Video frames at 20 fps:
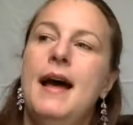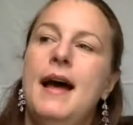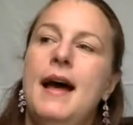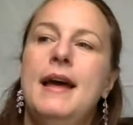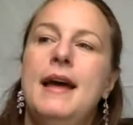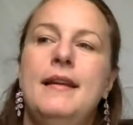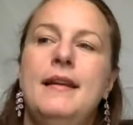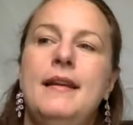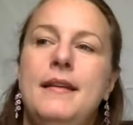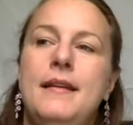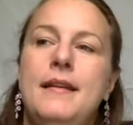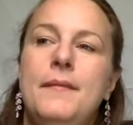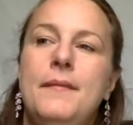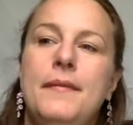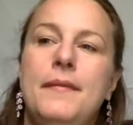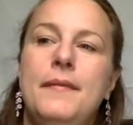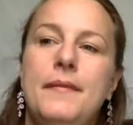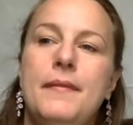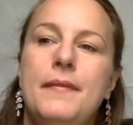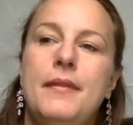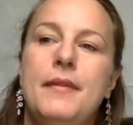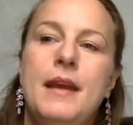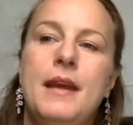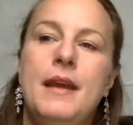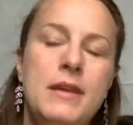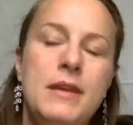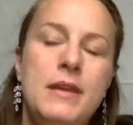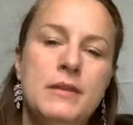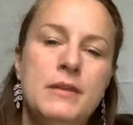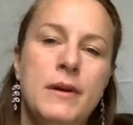And
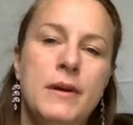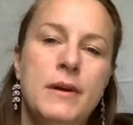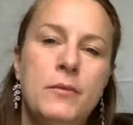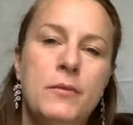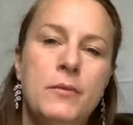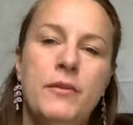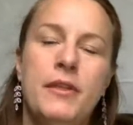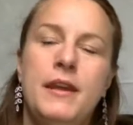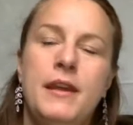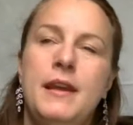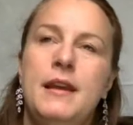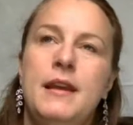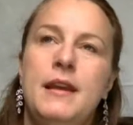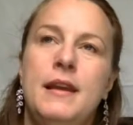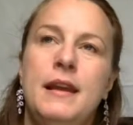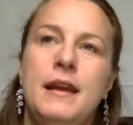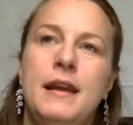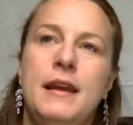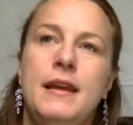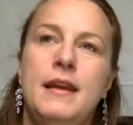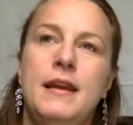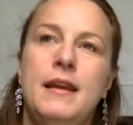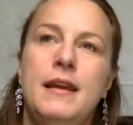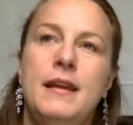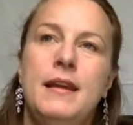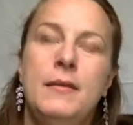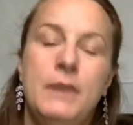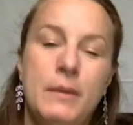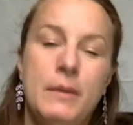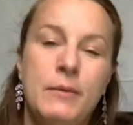then, yes, one more thing. Like
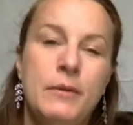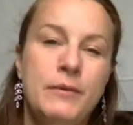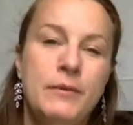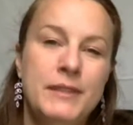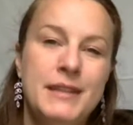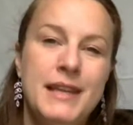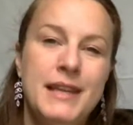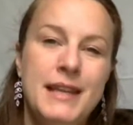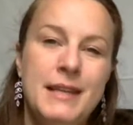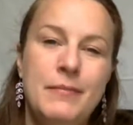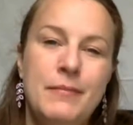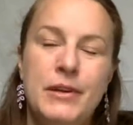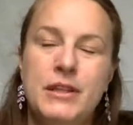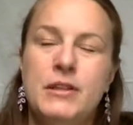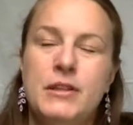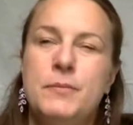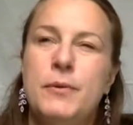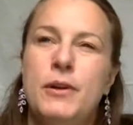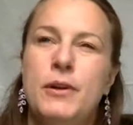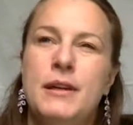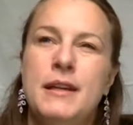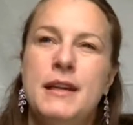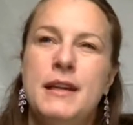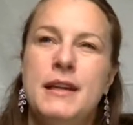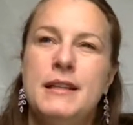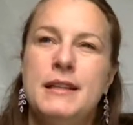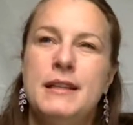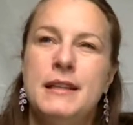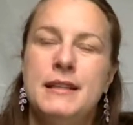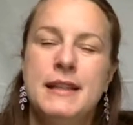what we've seen in British
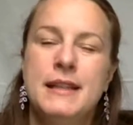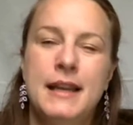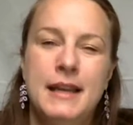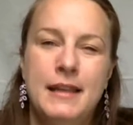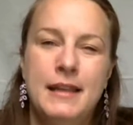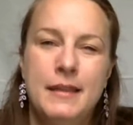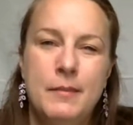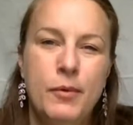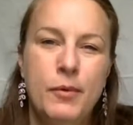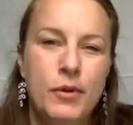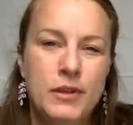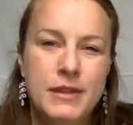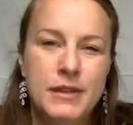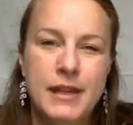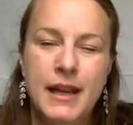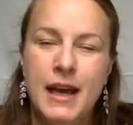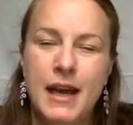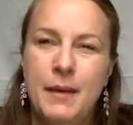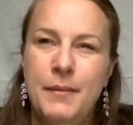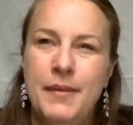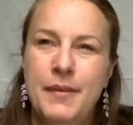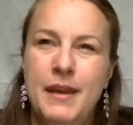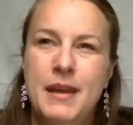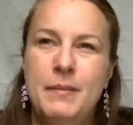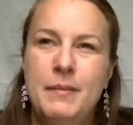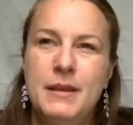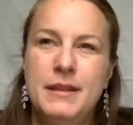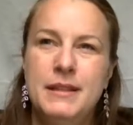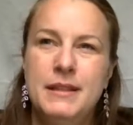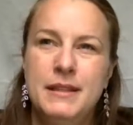politics is like the boys' club.
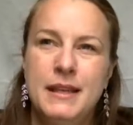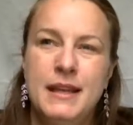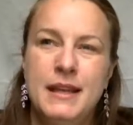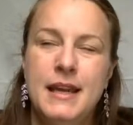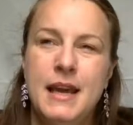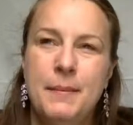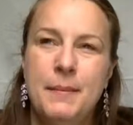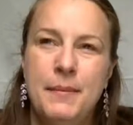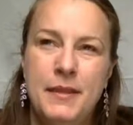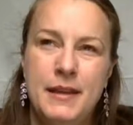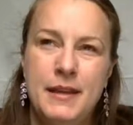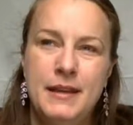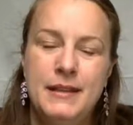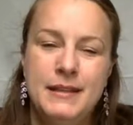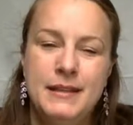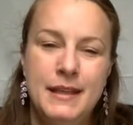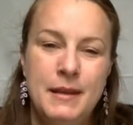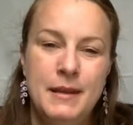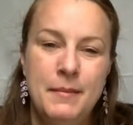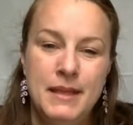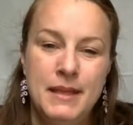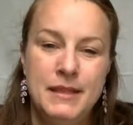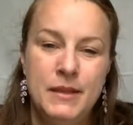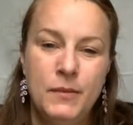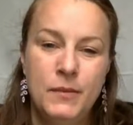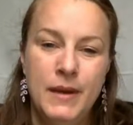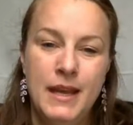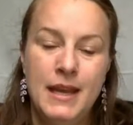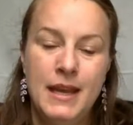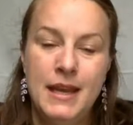They have been setting up things in a
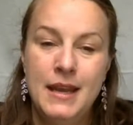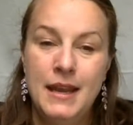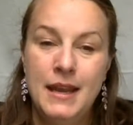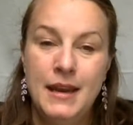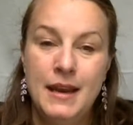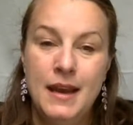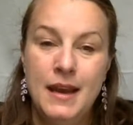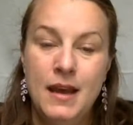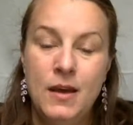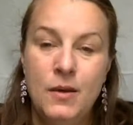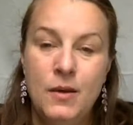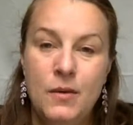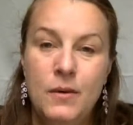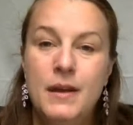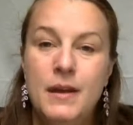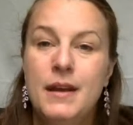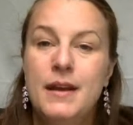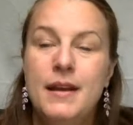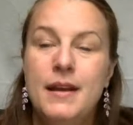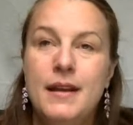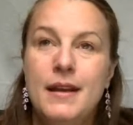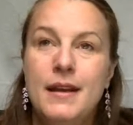messy way, and now